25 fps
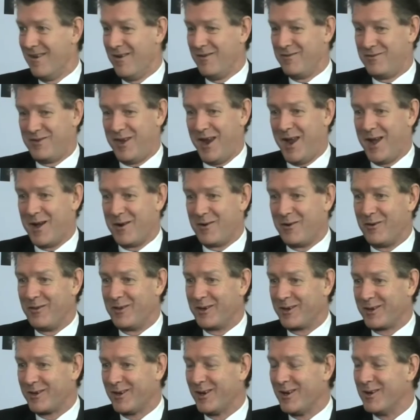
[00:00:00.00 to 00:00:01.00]
down on
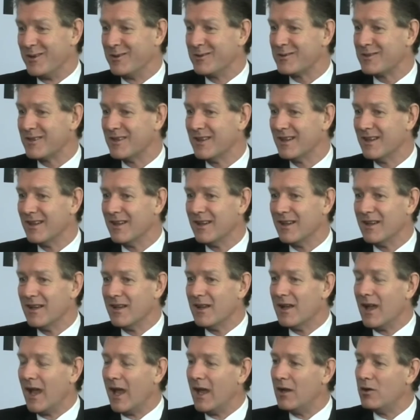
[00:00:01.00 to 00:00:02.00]
the coast.
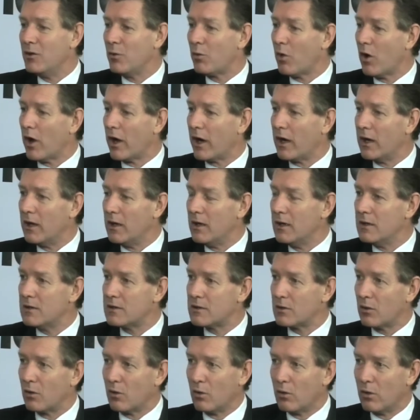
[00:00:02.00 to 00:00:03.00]
And you're right, it
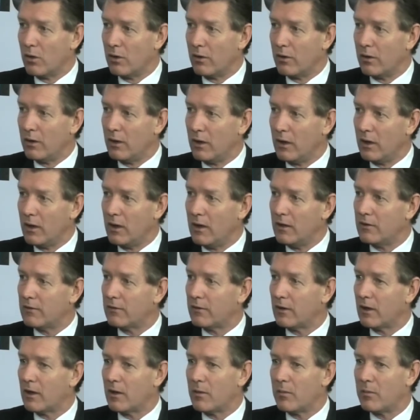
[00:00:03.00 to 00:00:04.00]
is
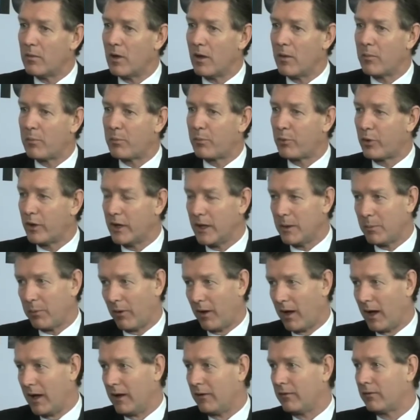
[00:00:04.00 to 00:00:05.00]
a pretty
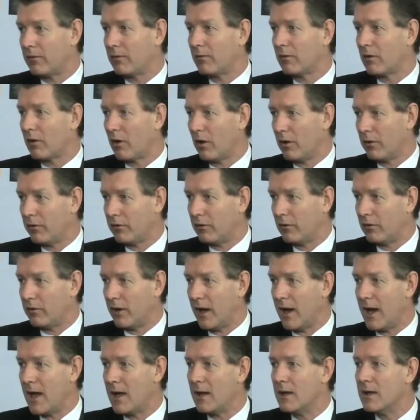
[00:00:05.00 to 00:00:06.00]
place close to
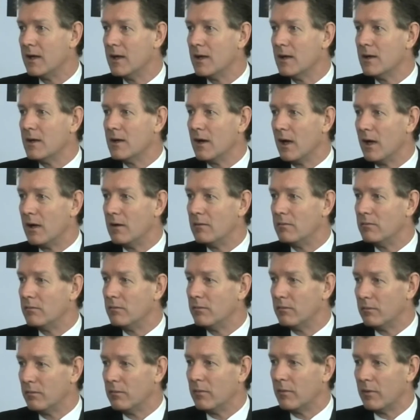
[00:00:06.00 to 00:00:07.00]
town,
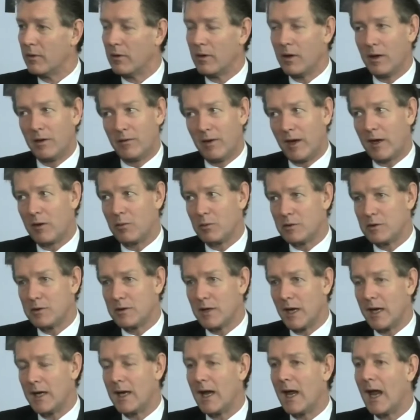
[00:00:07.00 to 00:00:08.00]
and exactly what you're
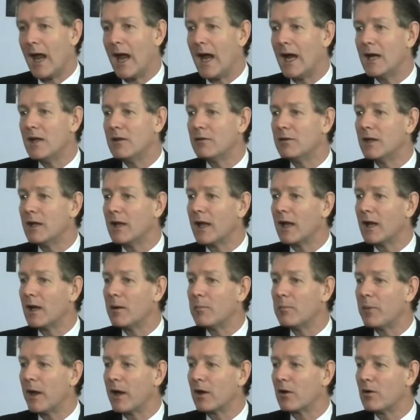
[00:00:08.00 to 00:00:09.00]
saying. Now, how do you think that'll
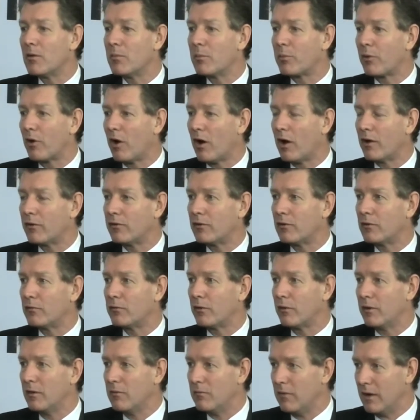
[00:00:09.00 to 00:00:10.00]
impact on prices
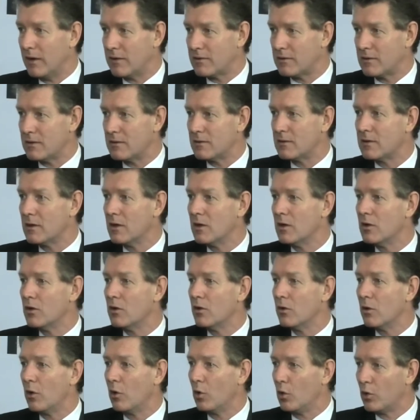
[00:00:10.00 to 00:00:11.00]
for the investors
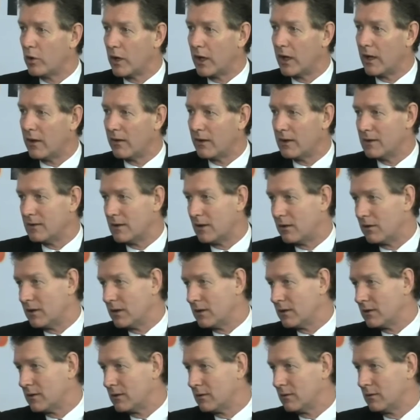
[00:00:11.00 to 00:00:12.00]
who are looking at these areas?